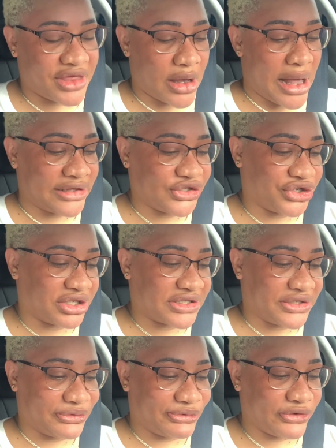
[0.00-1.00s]

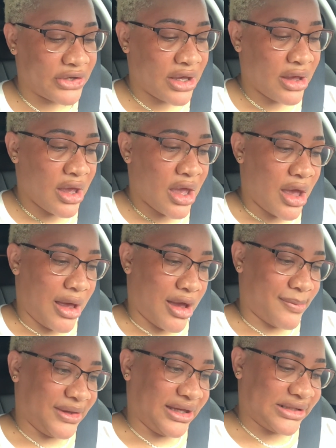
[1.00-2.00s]
alternative.
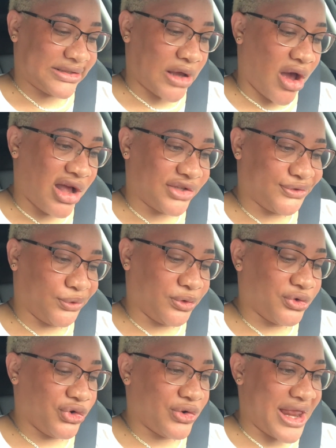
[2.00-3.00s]
It's called
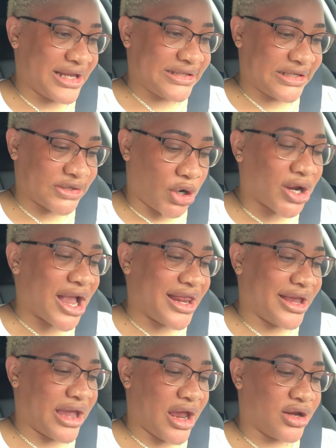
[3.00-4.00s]
Guru and it says
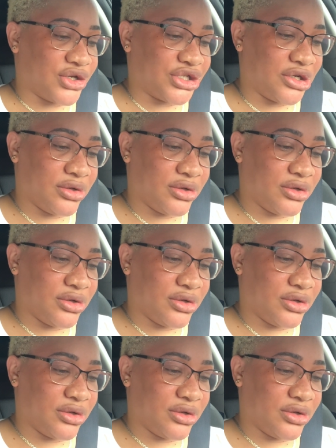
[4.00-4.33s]
organic energy.